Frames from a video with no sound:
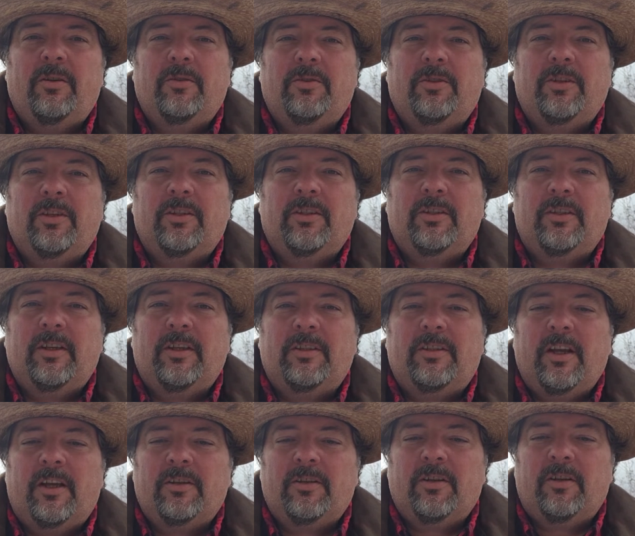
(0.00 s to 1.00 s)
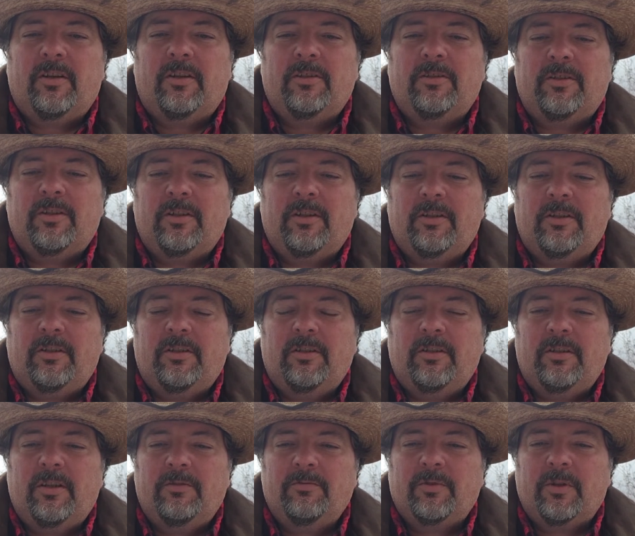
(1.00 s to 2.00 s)
Just the technology
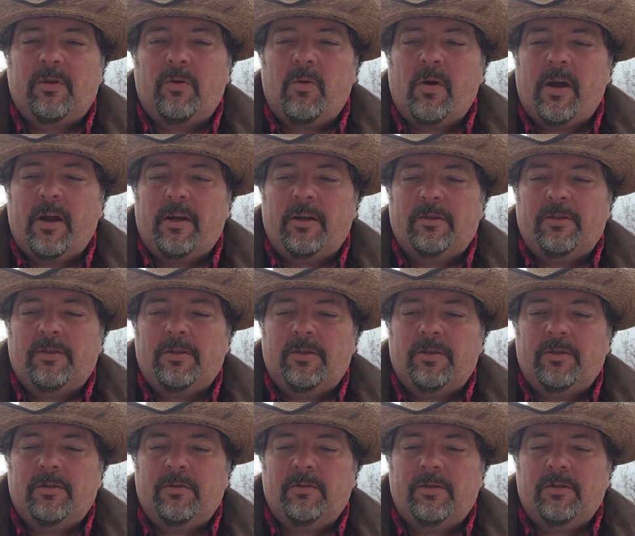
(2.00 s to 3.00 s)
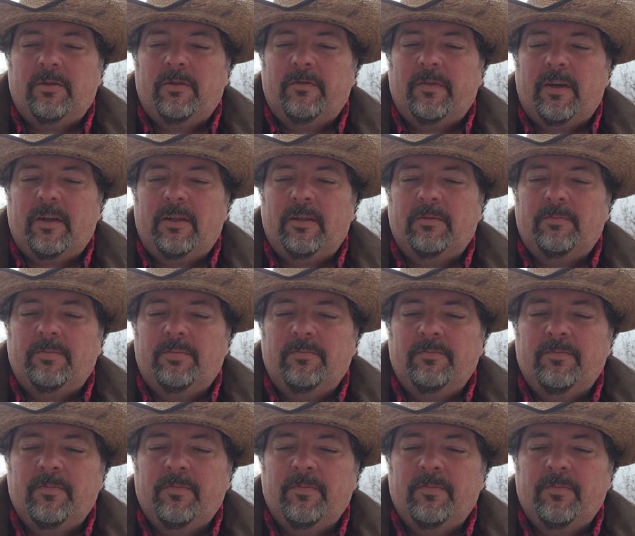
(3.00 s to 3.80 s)
required to develop